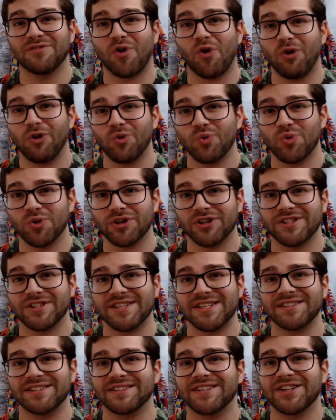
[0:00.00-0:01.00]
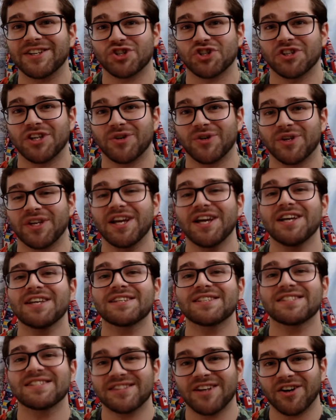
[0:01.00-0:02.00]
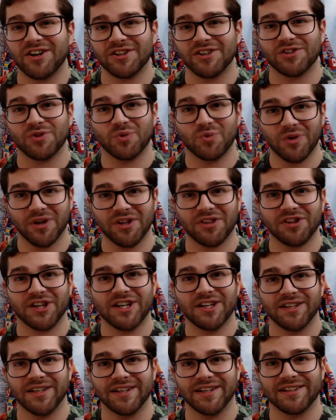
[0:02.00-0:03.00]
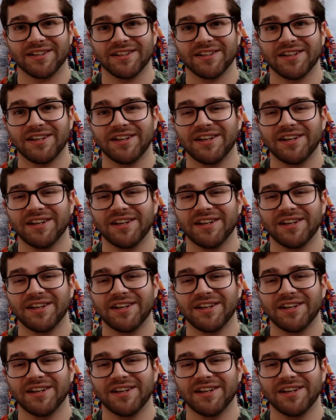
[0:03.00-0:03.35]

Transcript: all words in the dictionary start with a click.